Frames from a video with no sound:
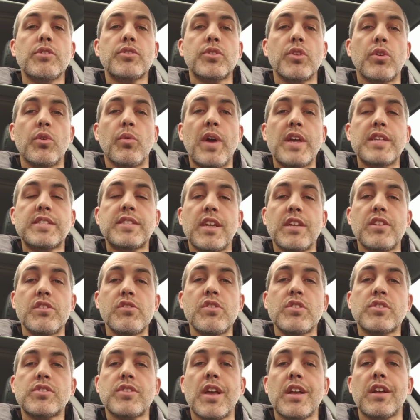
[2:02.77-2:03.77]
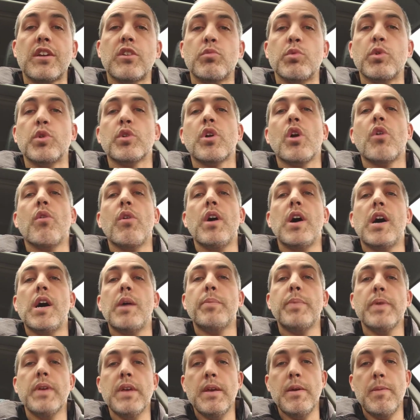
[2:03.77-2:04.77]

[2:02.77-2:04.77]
So wastegate duty cycle will go up.